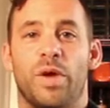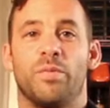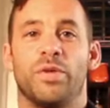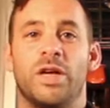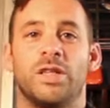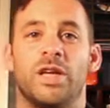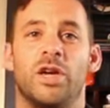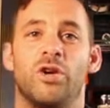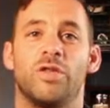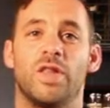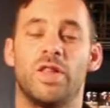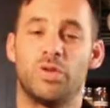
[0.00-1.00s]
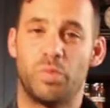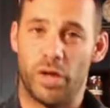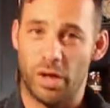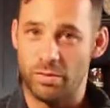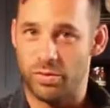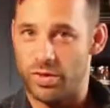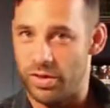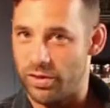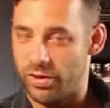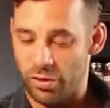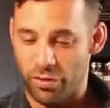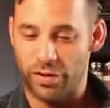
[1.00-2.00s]
and place it here, and then this becomes the
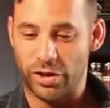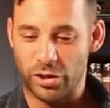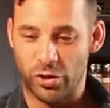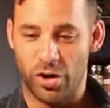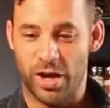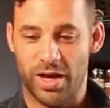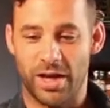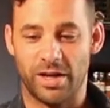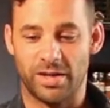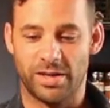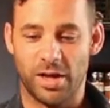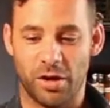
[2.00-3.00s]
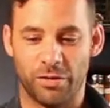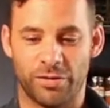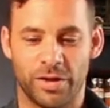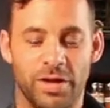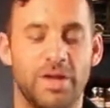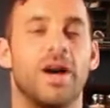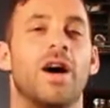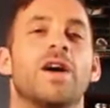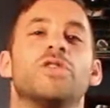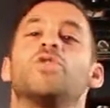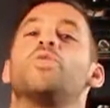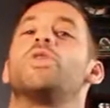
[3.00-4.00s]
serving tray in itself.
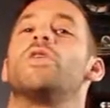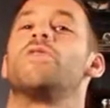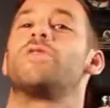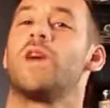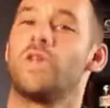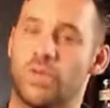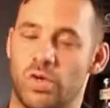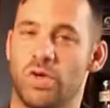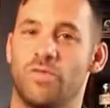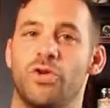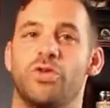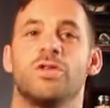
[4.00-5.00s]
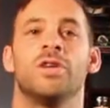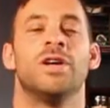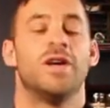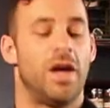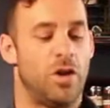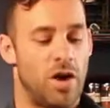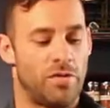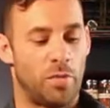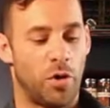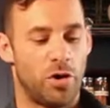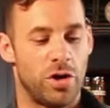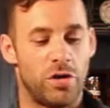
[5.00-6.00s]
So when you have guests over and you have a
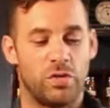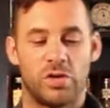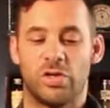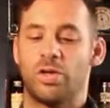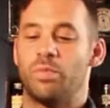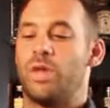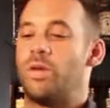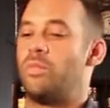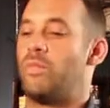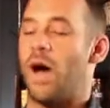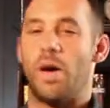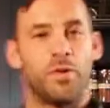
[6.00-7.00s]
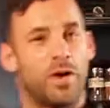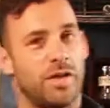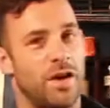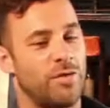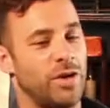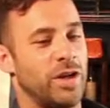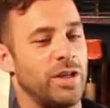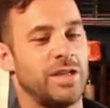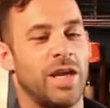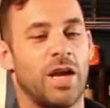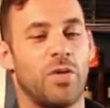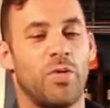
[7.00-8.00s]
party, you just simply pop it out of the oven and
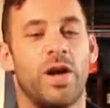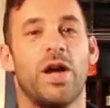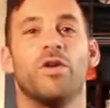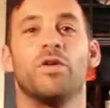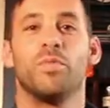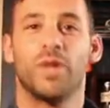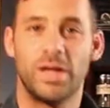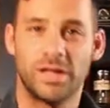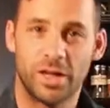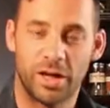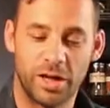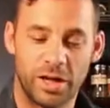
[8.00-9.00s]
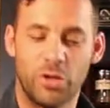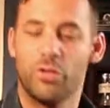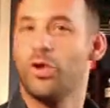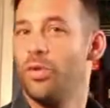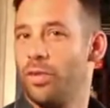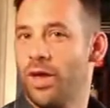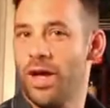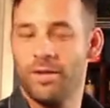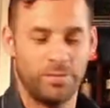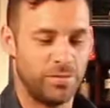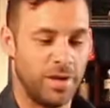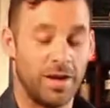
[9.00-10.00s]
take it right out and place it on a cute little plate.
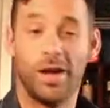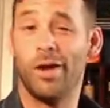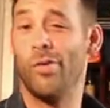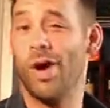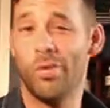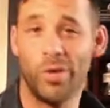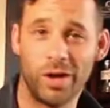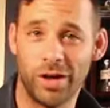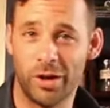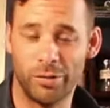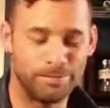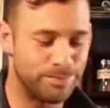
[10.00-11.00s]
And why wouldn't you?